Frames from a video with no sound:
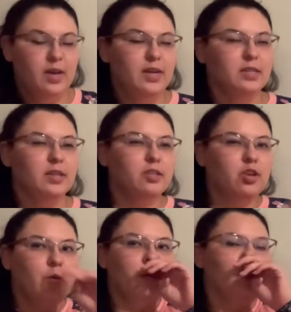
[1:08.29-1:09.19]
It's going to
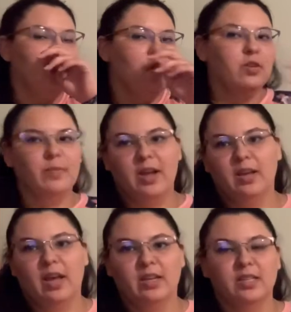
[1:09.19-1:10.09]
start with a low
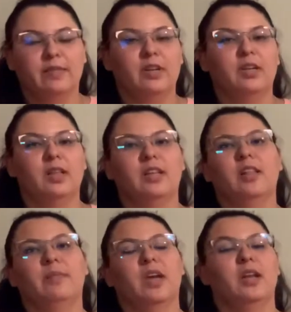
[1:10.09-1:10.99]
demanding activity like
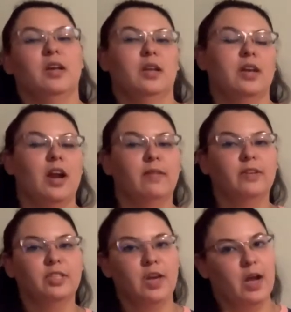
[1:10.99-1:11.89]
them getting in and out of a
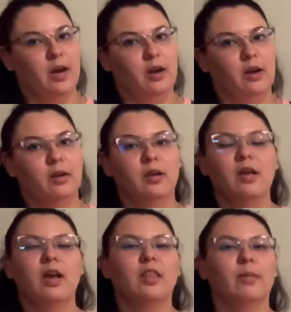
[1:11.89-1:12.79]
chair,
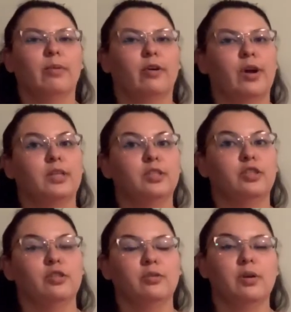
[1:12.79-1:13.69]
and then progress
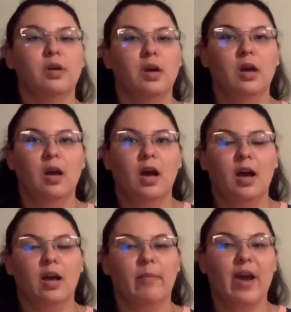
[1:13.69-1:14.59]
to
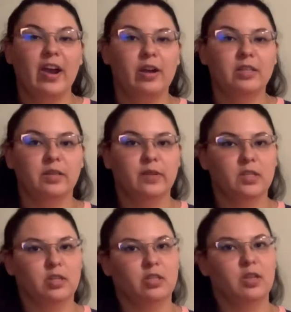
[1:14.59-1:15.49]
higher activities
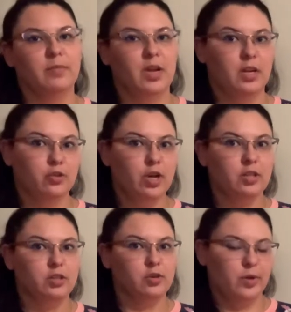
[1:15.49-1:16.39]
such as them getting
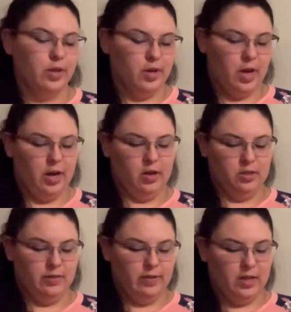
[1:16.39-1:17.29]
dressed, doing their hair,
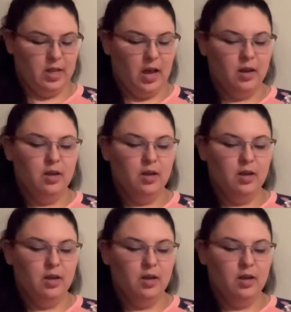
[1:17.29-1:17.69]
stuff like that.